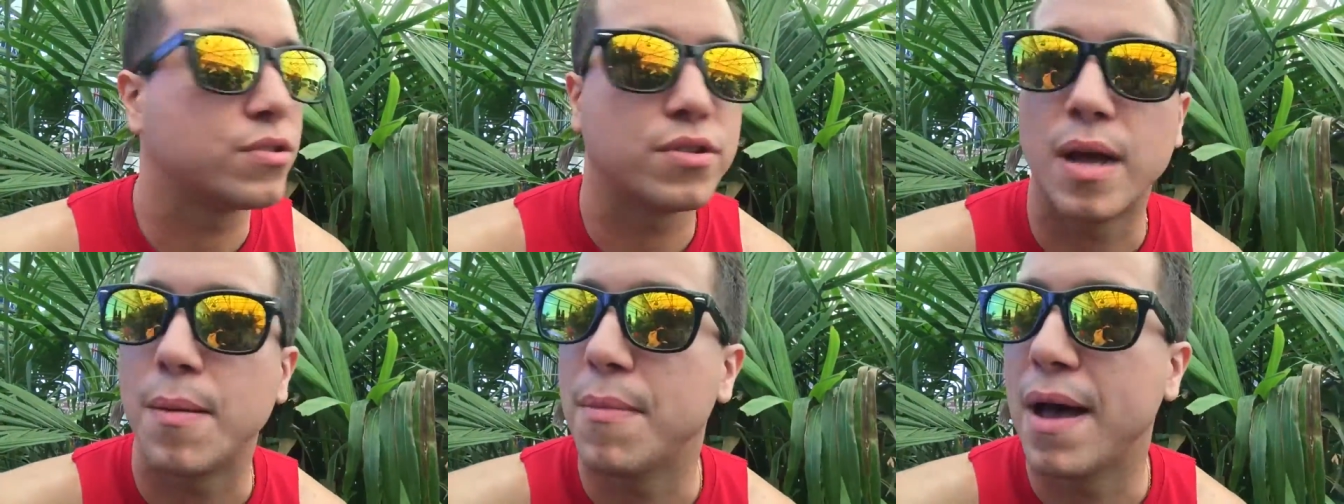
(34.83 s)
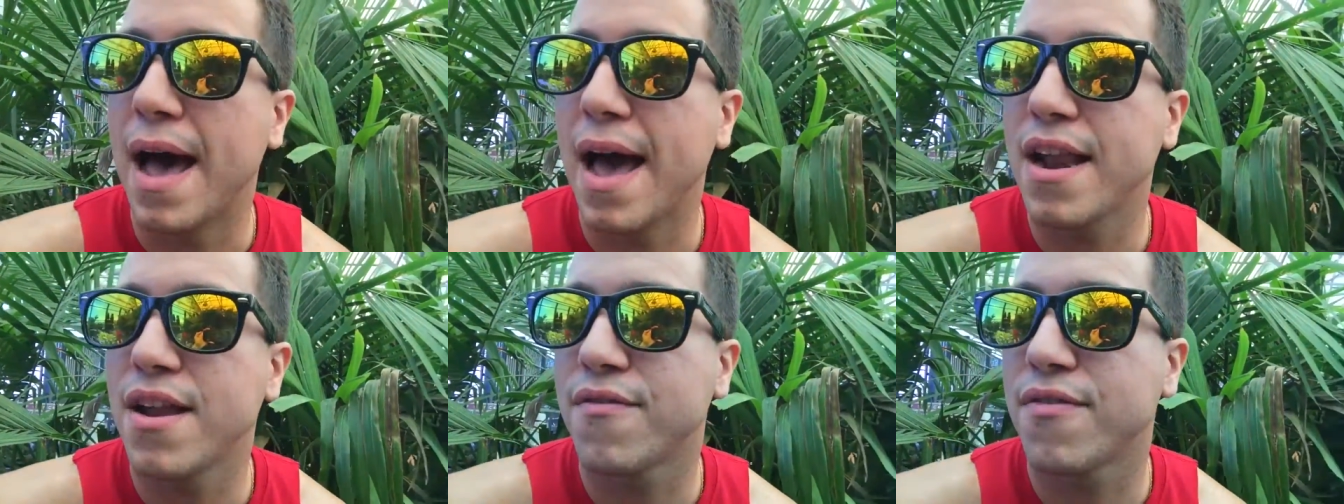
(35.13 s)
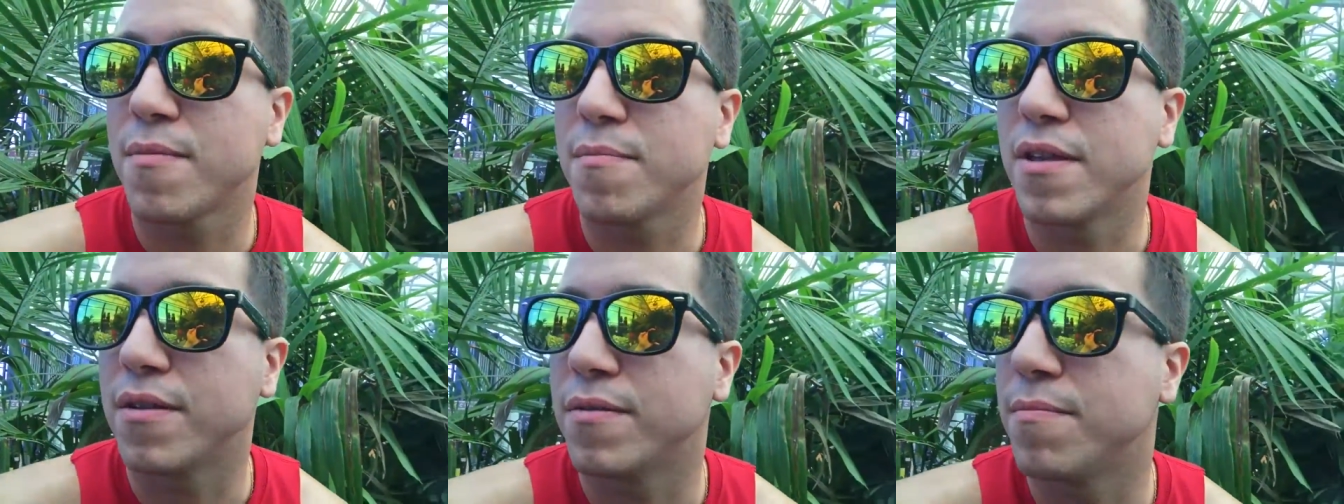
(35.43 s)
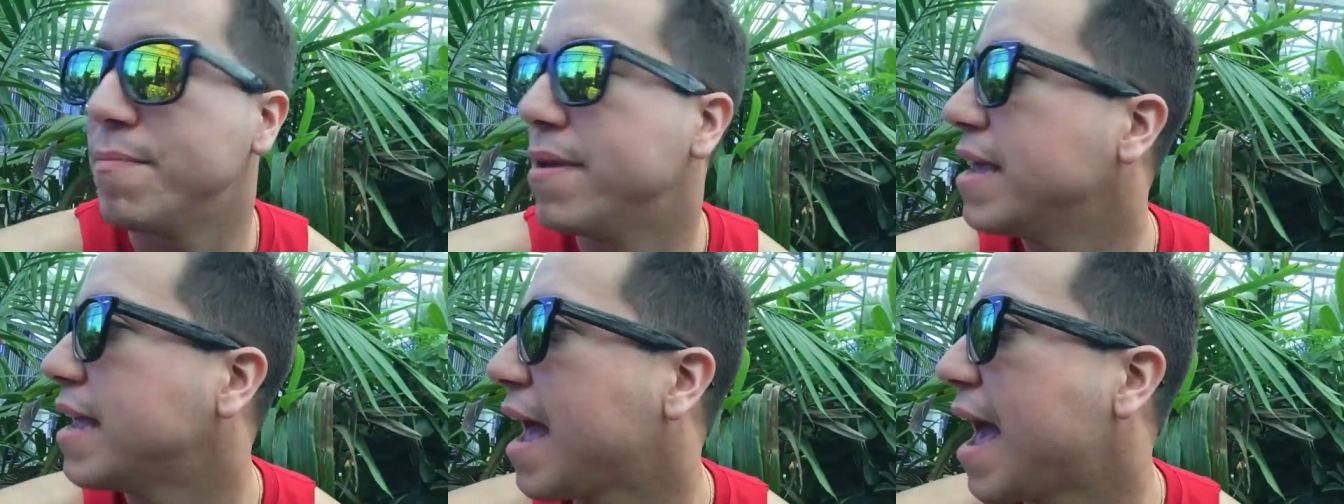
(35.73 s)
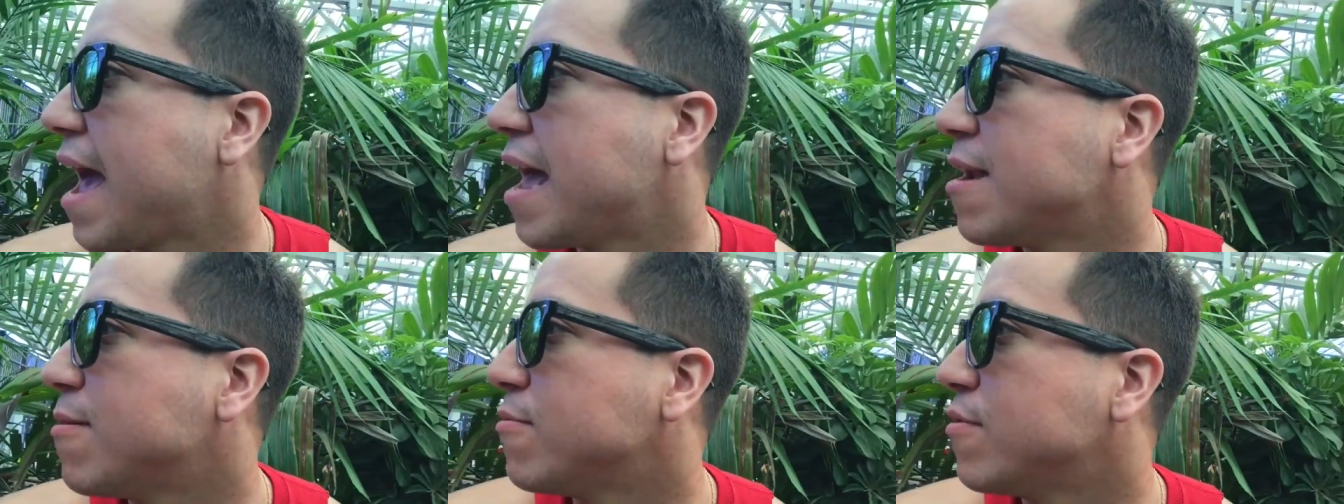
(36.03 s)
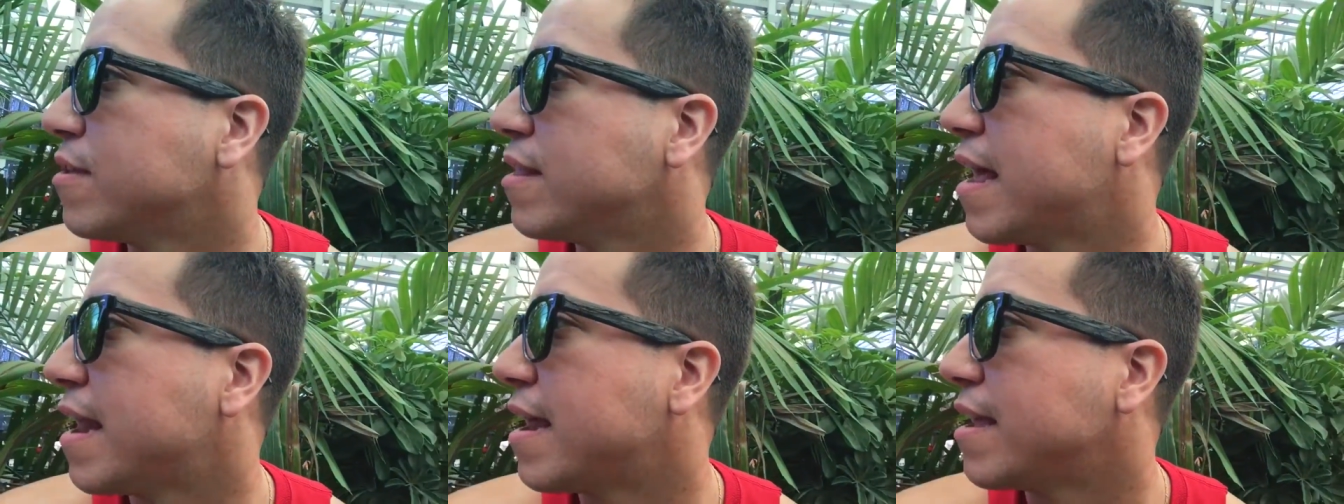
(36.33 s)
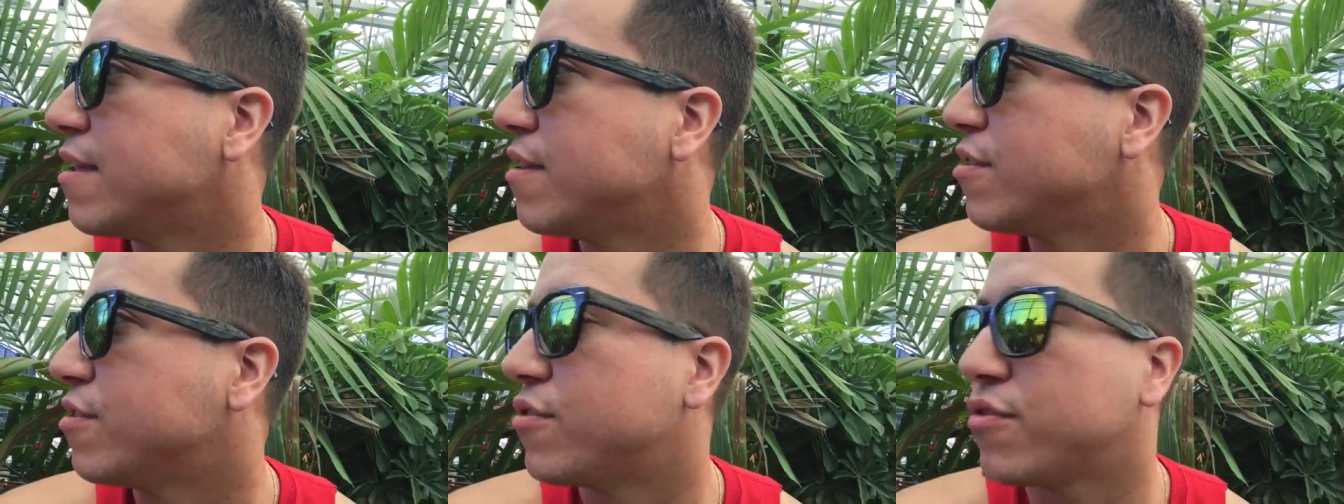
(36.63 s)
I'm hiding from this big animal that I
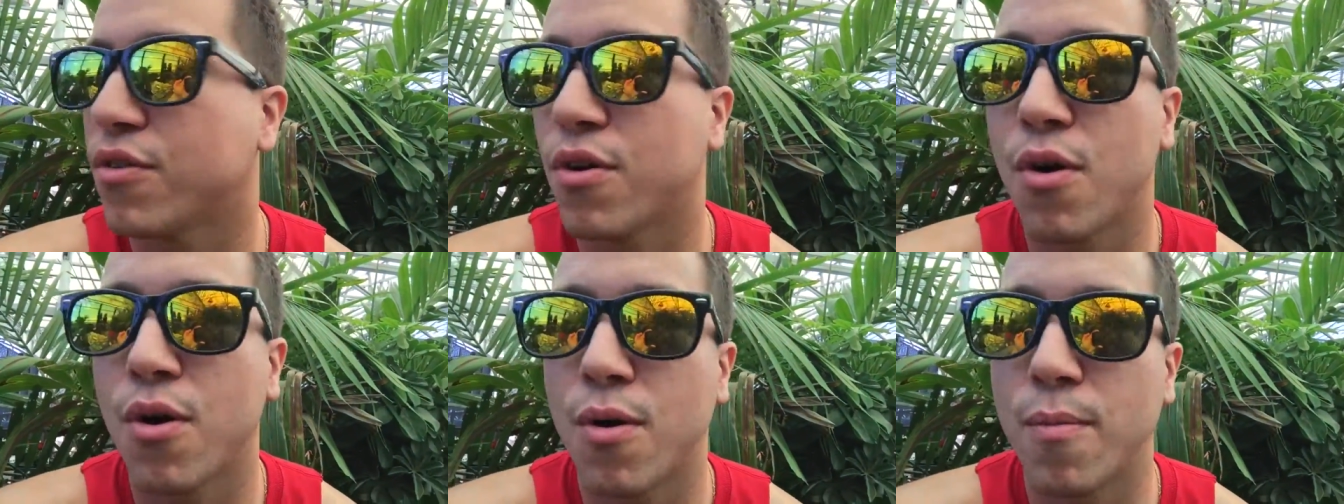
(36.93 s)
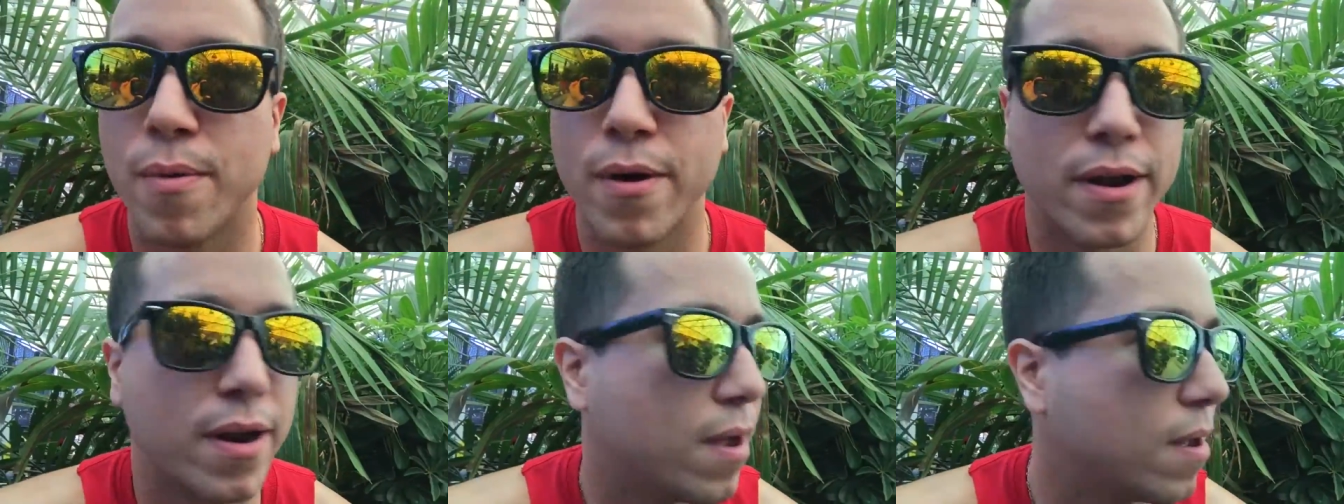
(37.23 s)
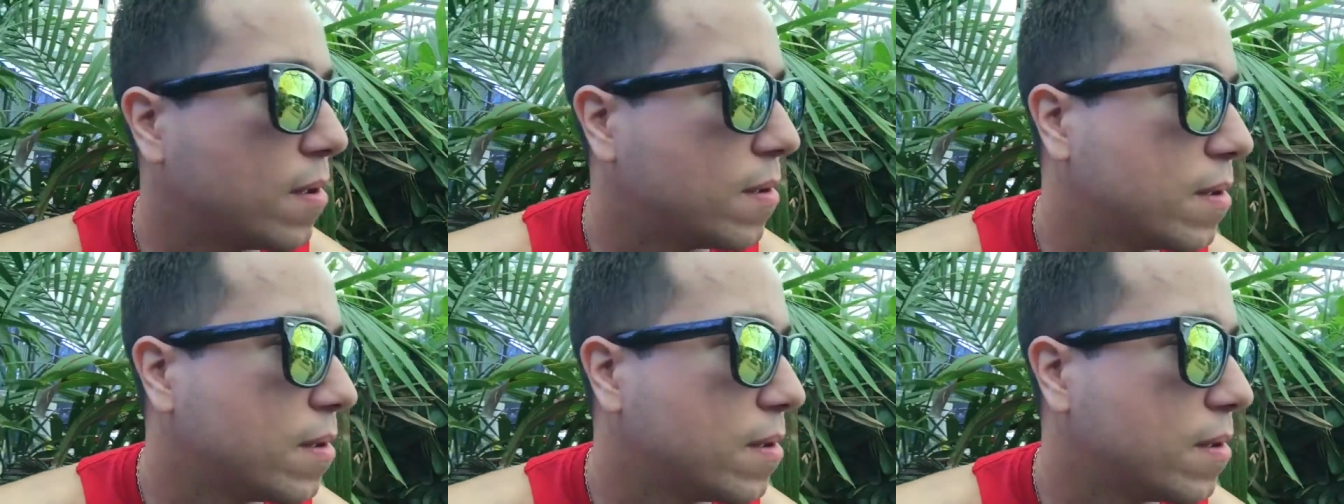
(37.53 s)
just saw, but